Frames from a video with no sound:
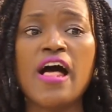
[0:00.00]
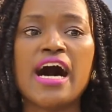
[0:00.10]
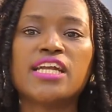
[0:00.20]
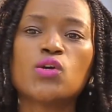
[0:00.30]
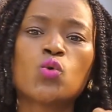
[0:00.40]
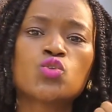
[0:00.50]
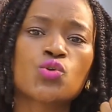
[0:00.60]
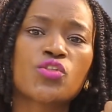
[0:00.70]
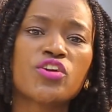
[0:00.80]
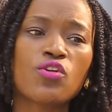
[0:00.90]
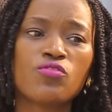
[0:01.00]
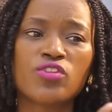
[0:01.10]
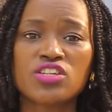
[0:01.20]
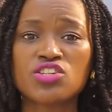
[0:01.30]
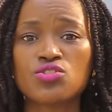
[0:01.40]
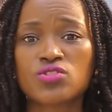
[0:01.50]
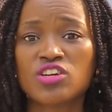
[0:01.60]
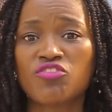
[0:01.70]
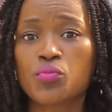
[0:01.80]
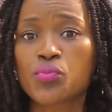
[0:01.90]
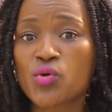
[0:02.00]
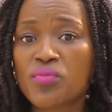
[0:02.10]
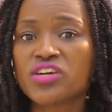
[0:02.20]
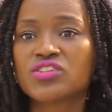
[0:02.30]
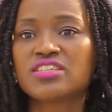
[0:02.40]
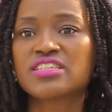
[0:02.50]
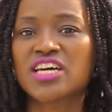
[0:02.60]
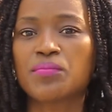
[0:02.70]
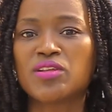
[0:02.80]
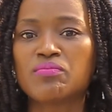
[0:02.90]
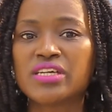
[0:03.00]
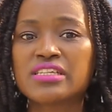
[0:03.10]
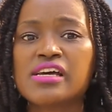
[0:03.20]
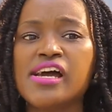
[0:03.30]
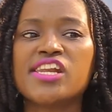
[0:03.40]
And also think of getting yourself a probiotic supplement.